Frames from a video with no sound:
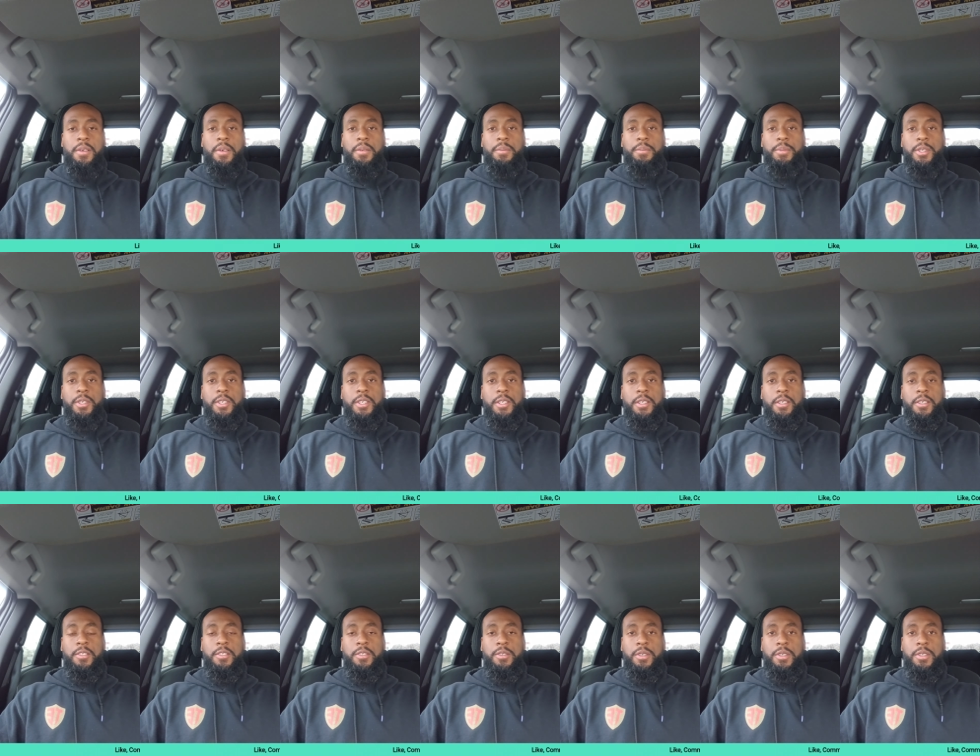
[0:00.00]
particularly
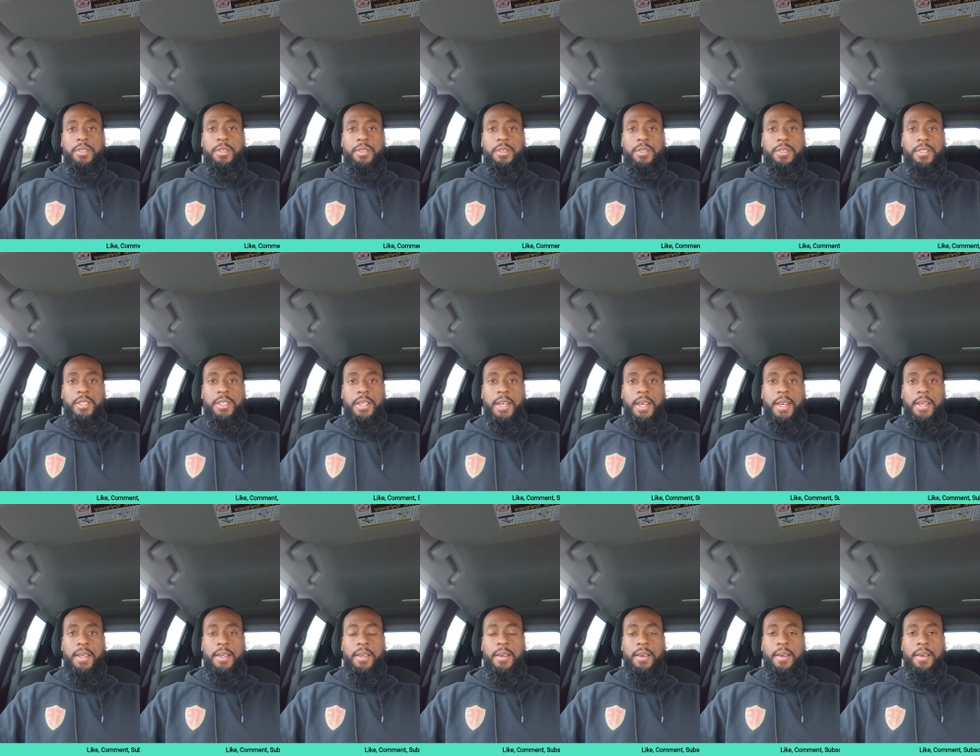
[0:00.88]
to a
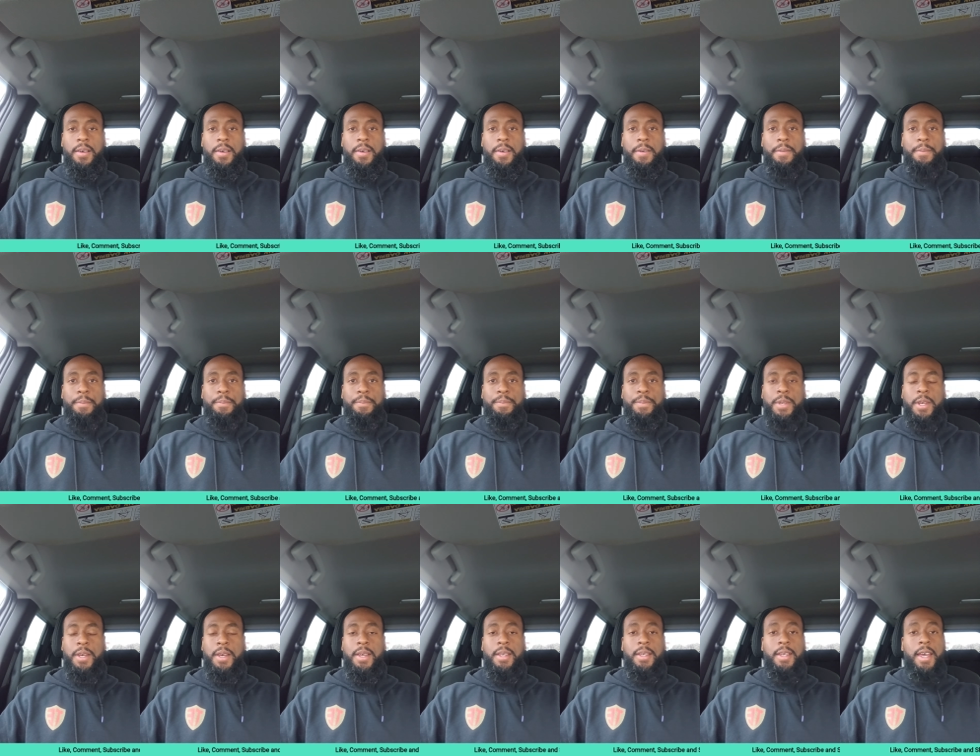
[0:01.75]
Dunzier. Um,
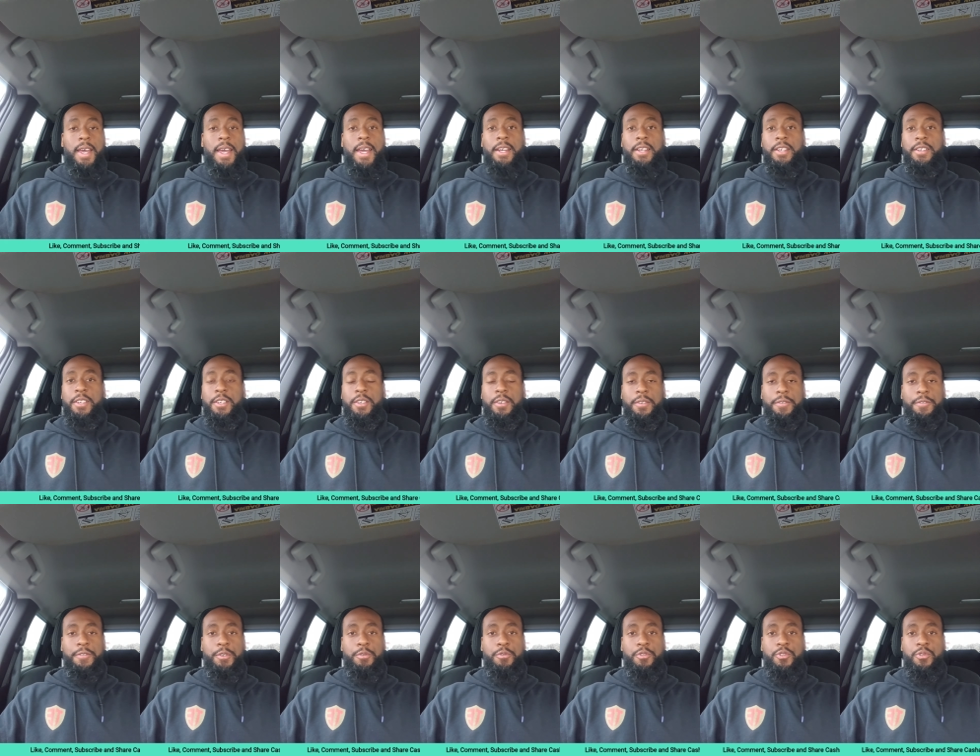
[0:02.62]
they had a
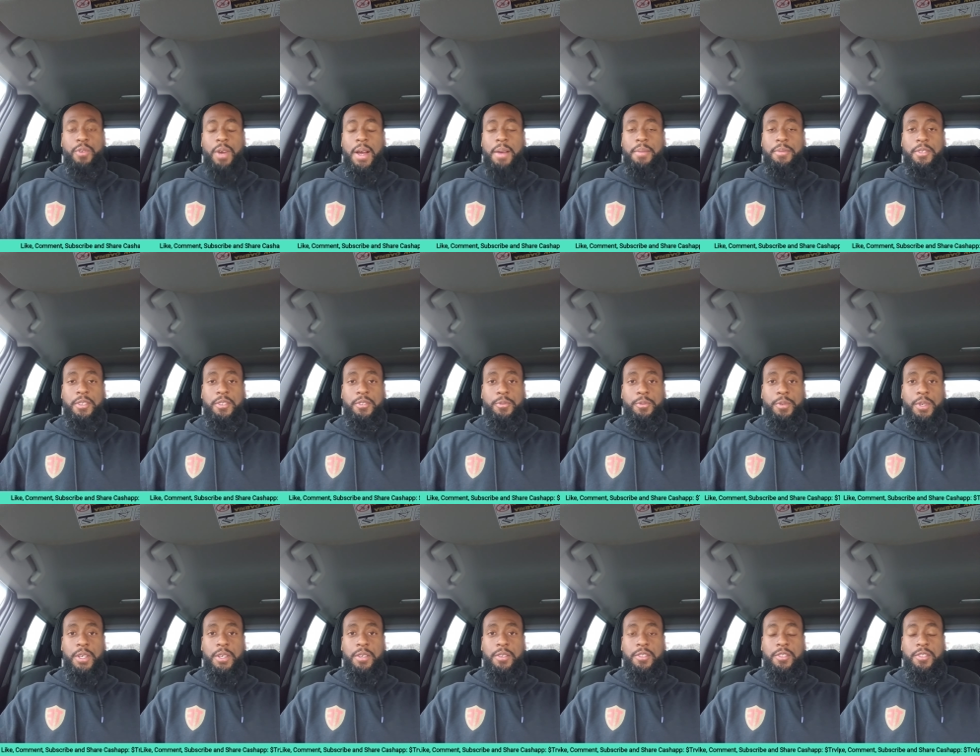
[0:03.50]
few drops as
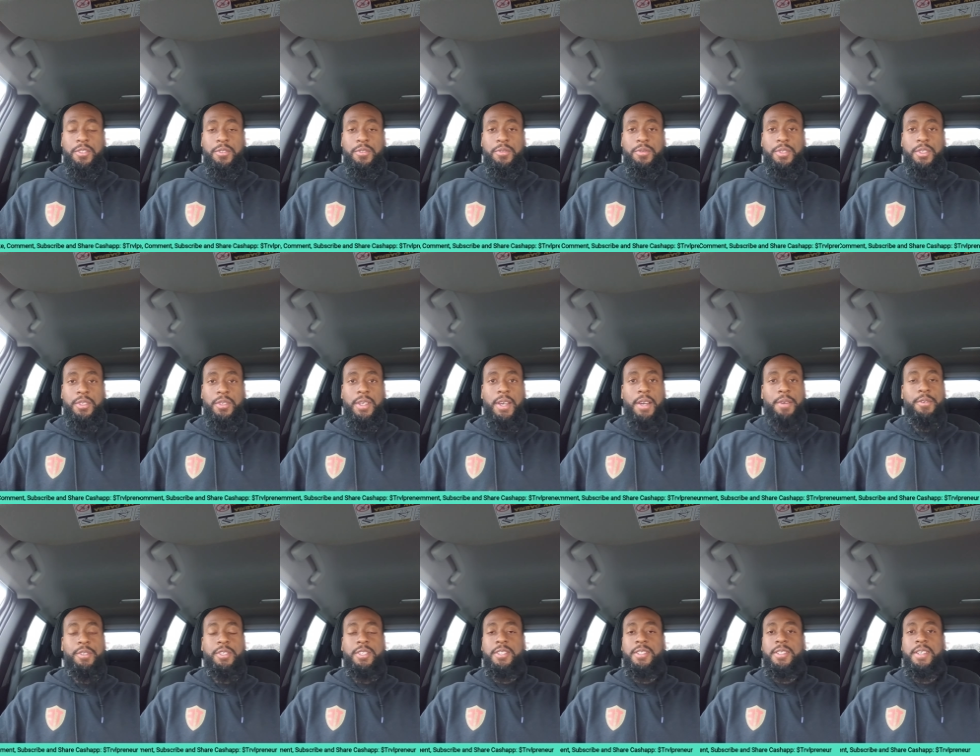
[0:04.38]
well too. So they were
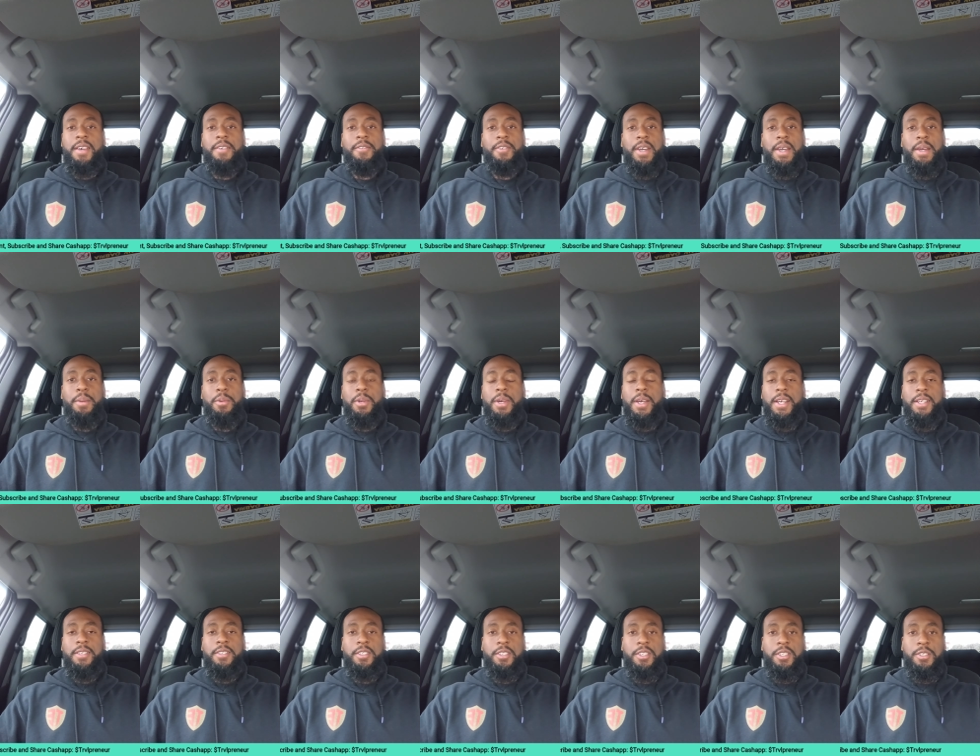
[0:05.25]
just never able to
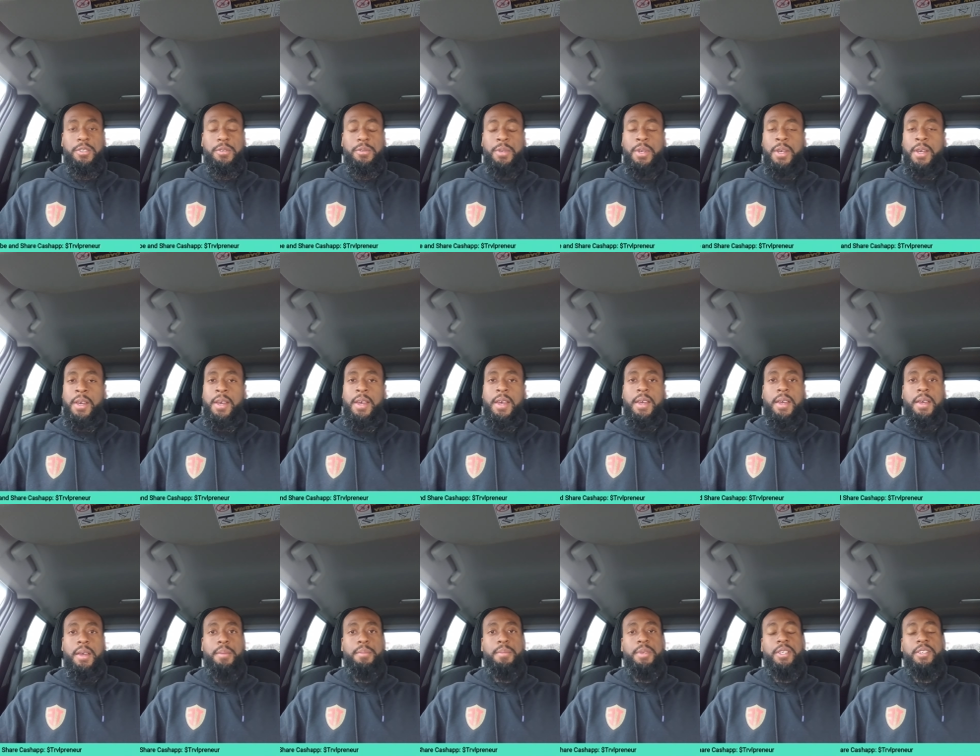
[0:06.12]
execute,
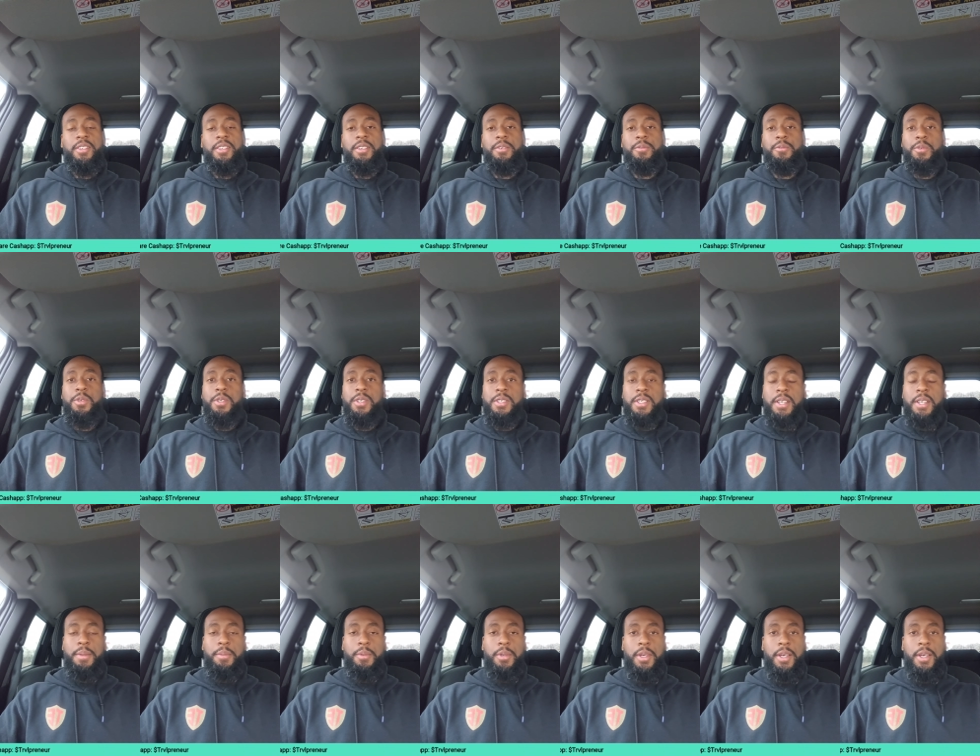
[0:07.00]
and Michigan was
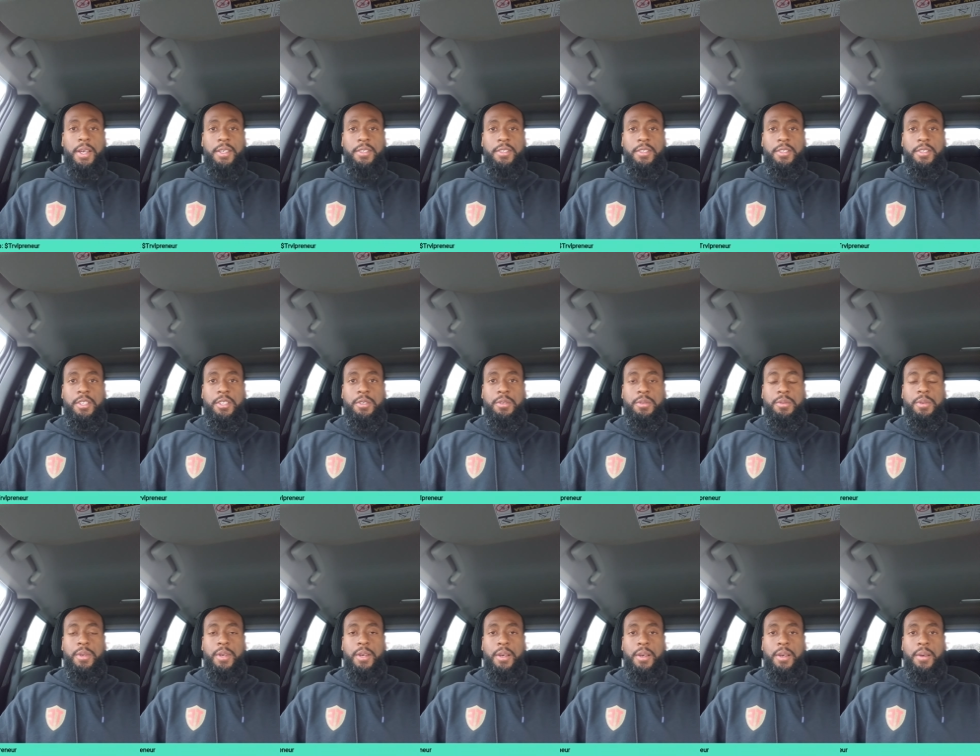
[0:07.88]
able to
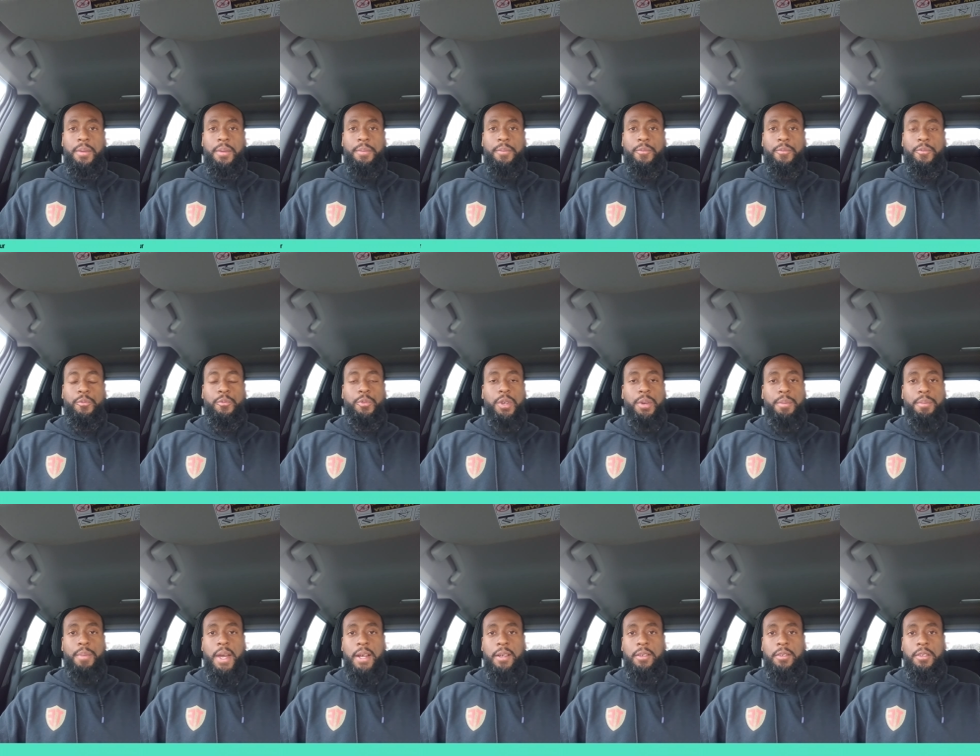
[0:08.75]
execute um, when it
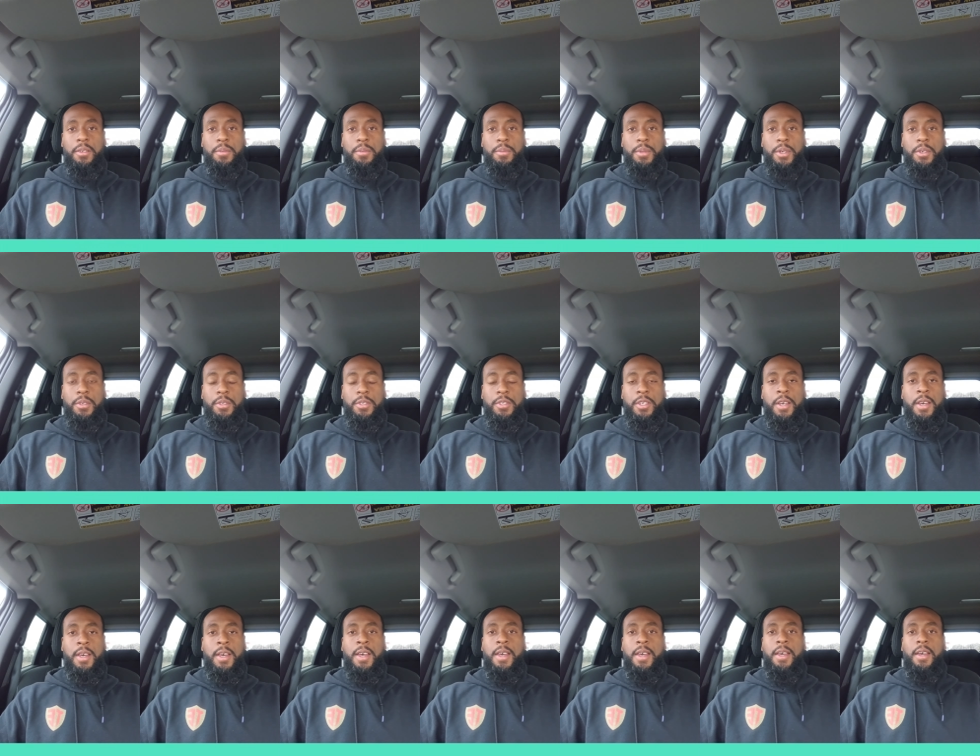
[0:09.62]
mattered the most.
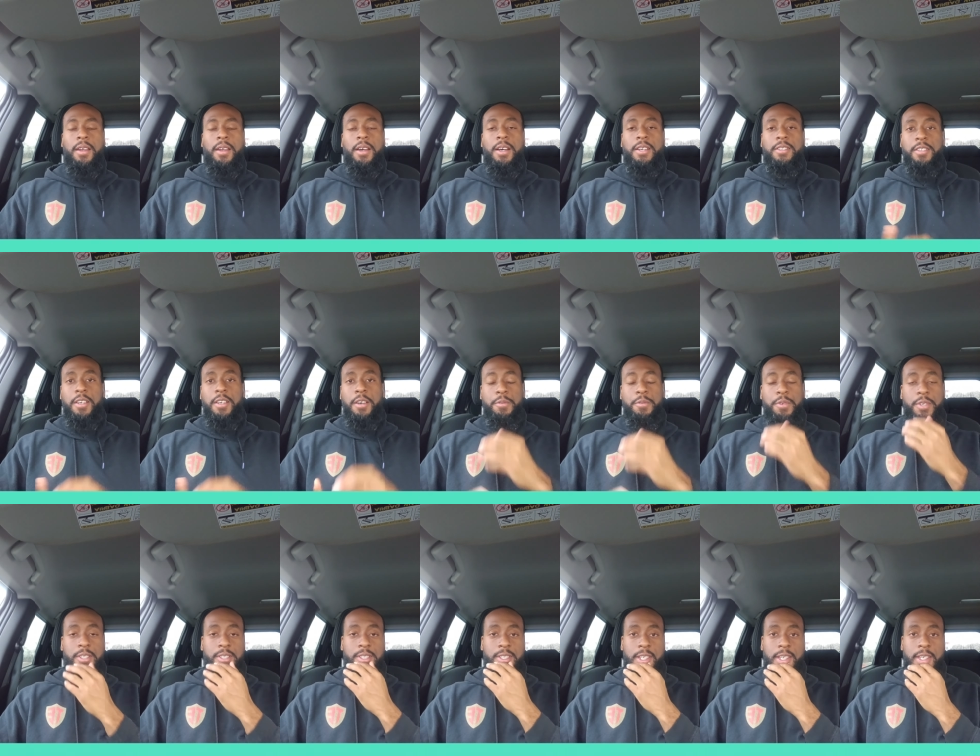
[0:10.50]
And also, I want
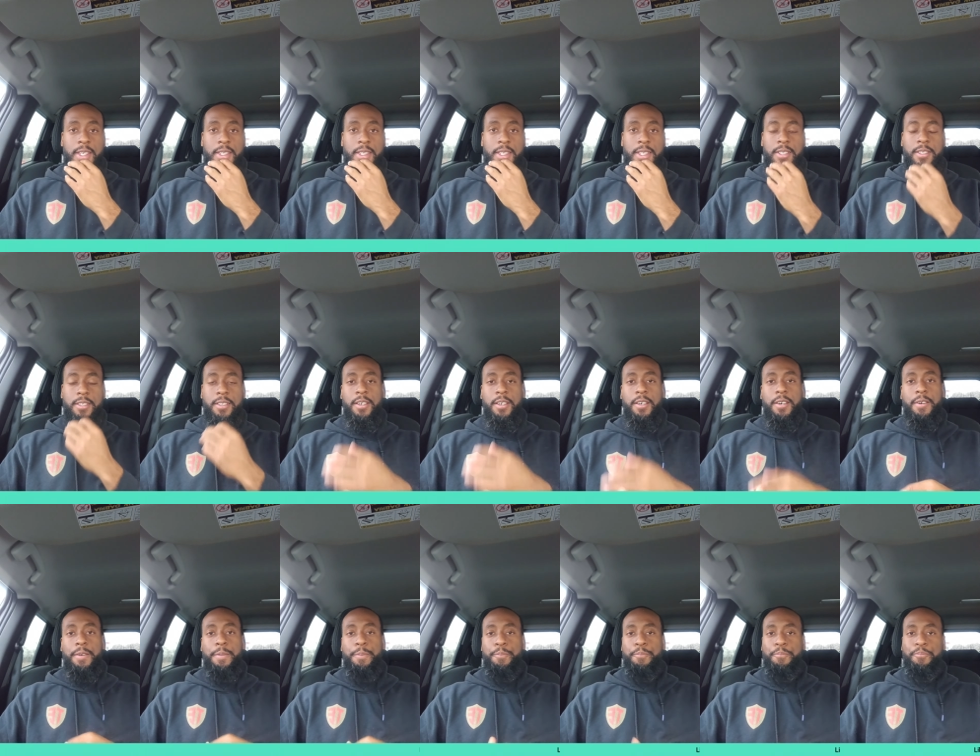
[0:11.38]
to say this:
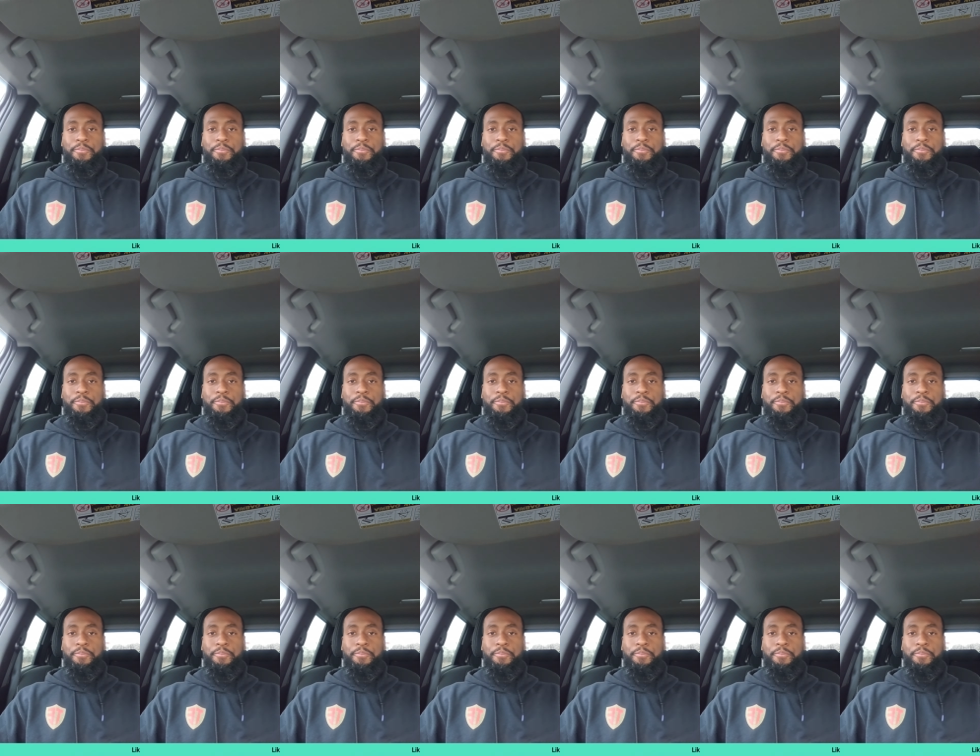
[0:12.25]
um,